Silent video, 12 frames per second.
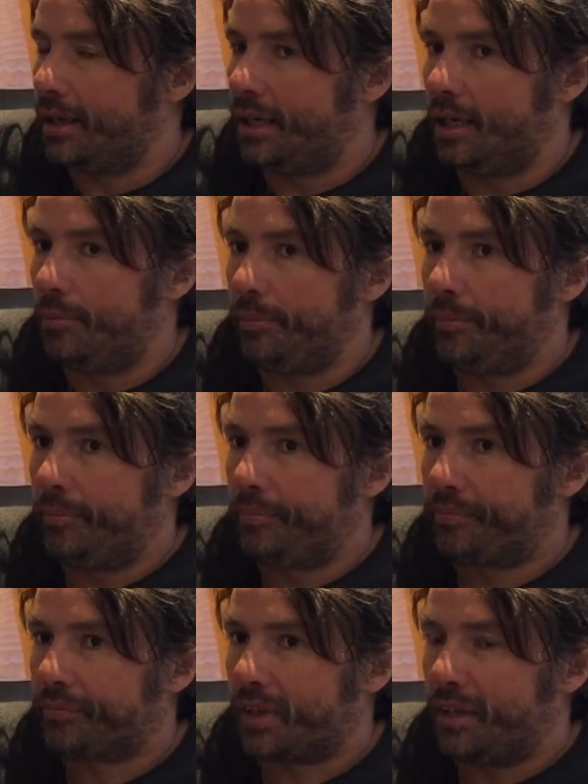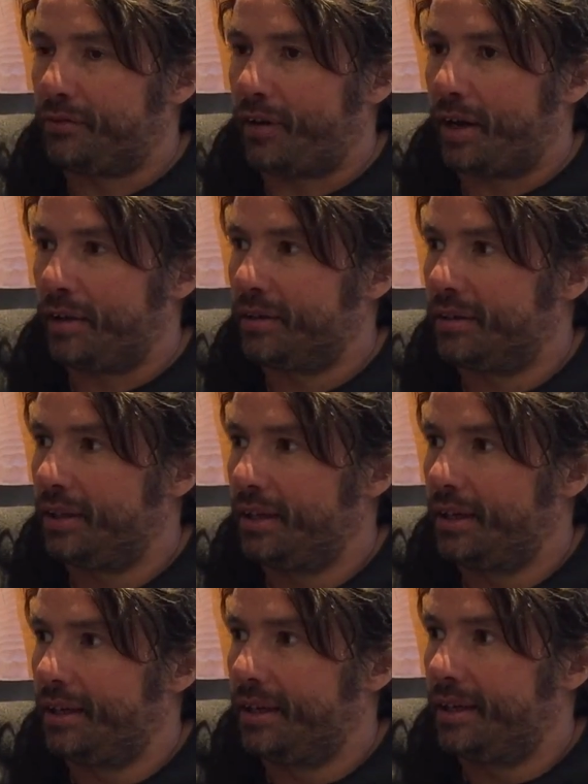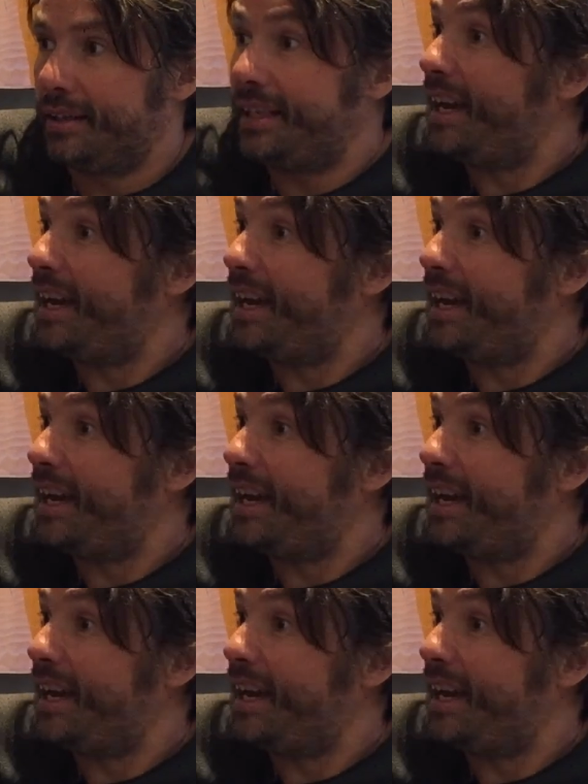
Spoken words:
And very successful too.